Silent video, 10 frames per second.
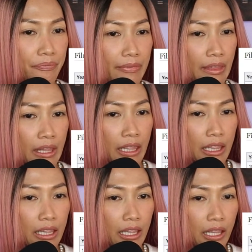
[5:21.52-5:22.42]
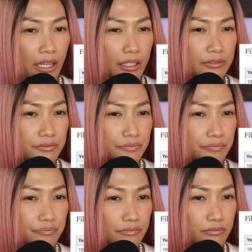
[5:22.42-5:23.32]

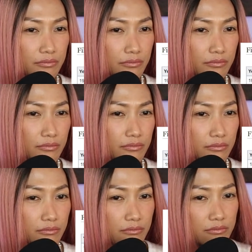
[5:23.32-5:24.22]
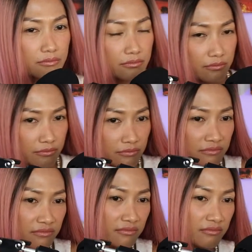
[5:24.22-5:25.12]

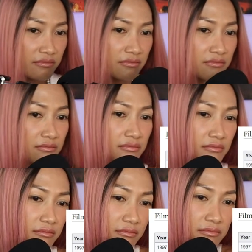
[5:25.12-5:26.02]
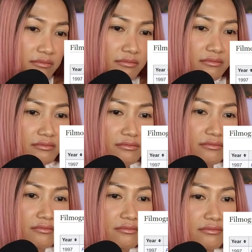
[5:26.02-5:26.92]

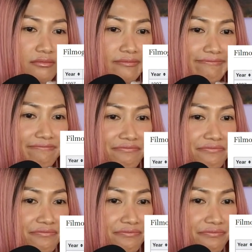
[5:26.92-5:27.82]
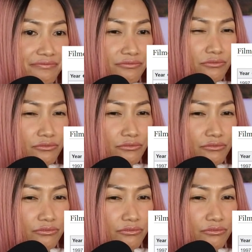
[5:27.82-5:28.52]
[no speech]